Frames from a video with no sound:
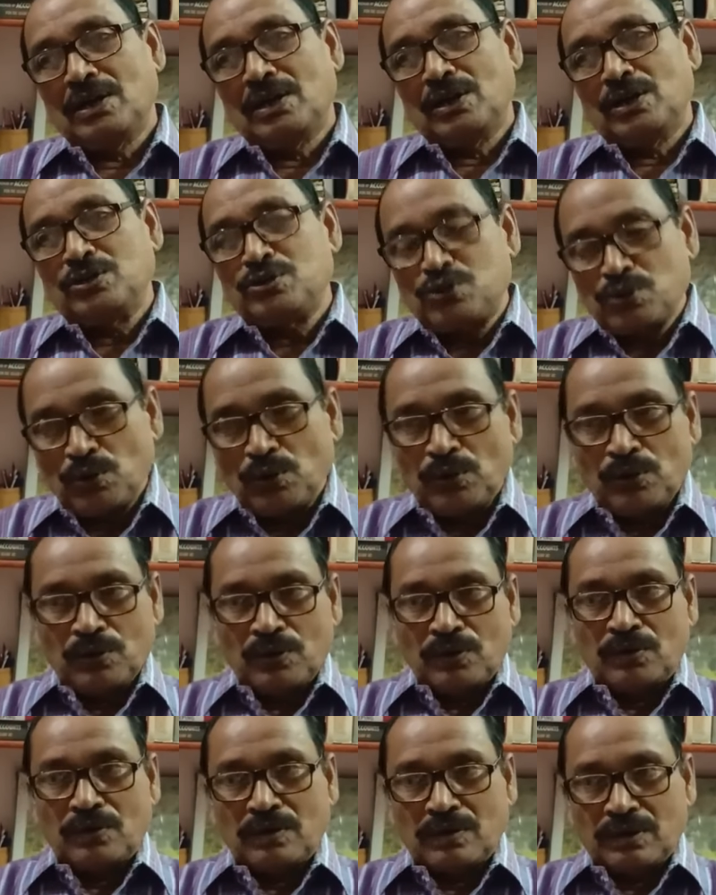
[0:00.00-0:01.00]
So
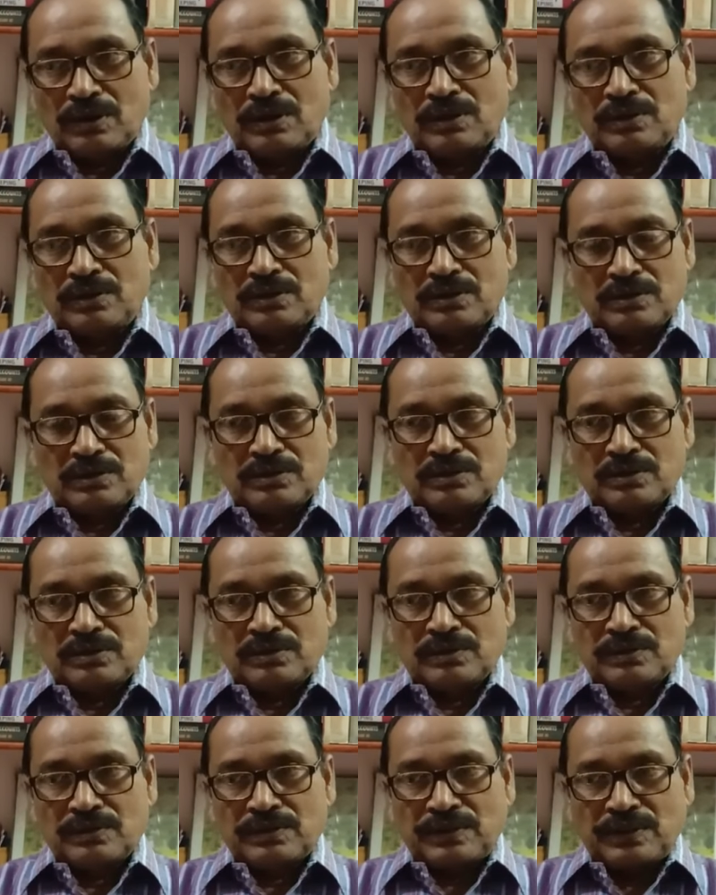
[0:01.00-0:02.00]

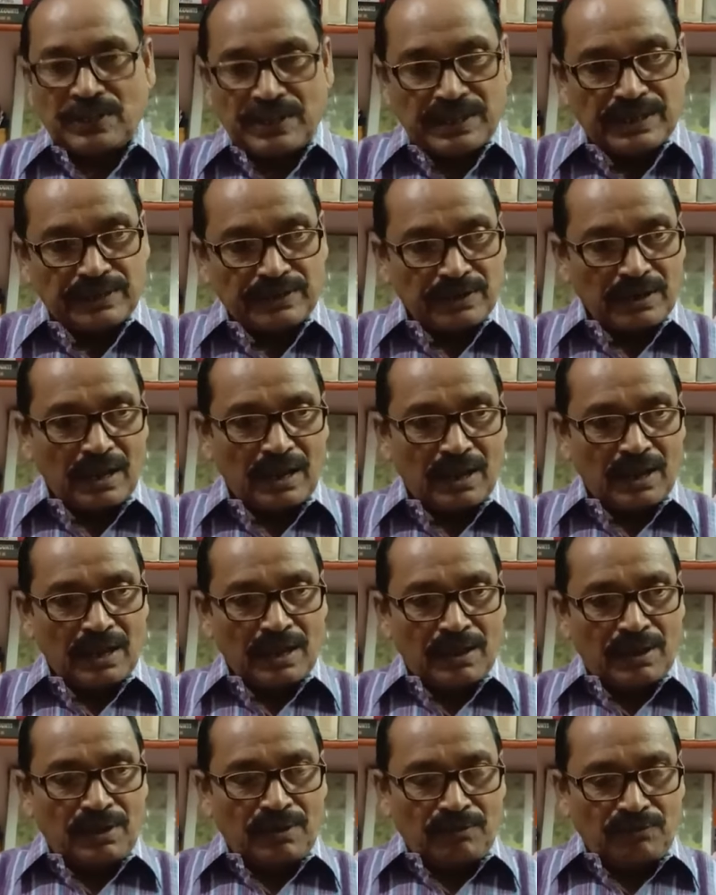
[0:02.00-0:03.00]
here,
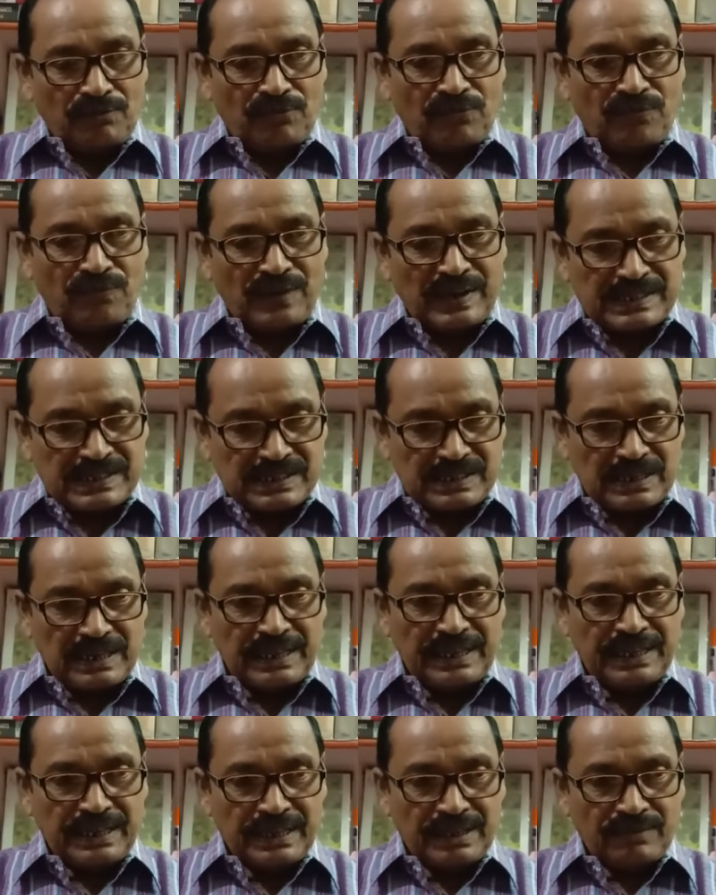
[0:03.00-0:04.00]

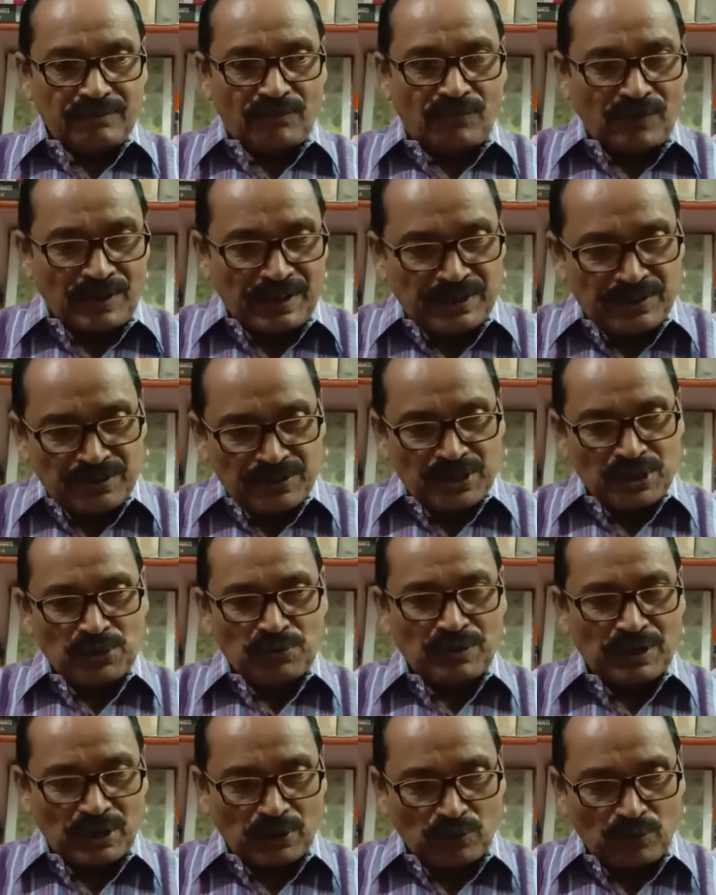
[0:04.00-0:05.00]
firstly, when you
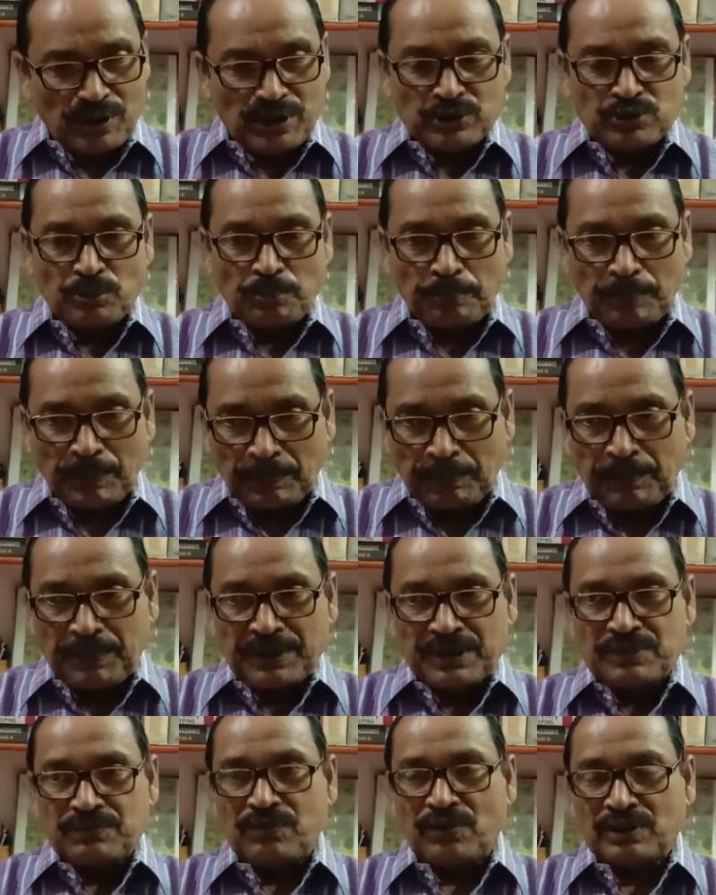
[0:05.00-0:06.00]
are going to prepare
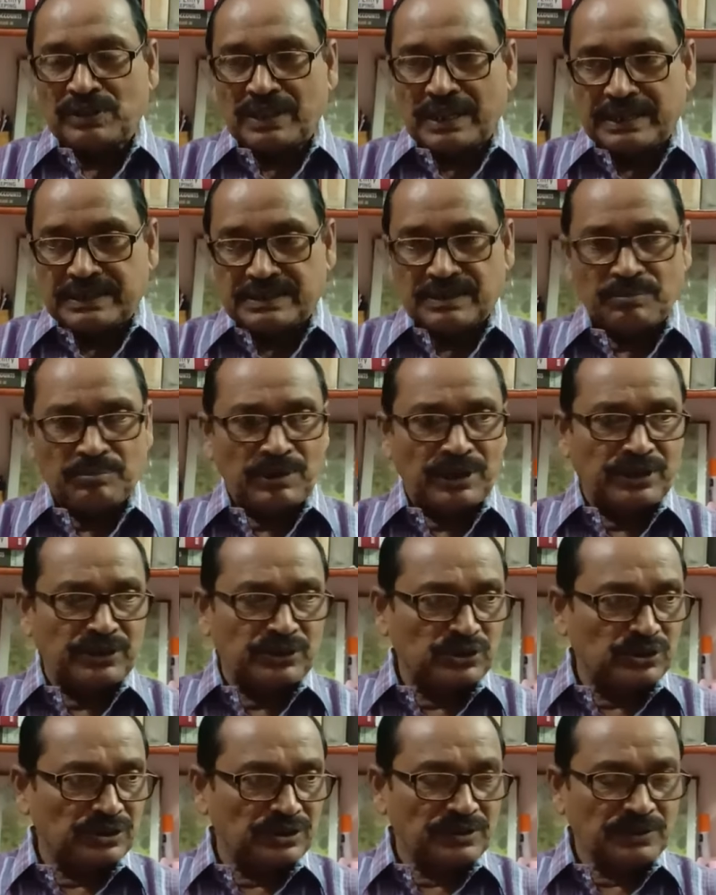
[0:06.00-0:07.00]
for the examination,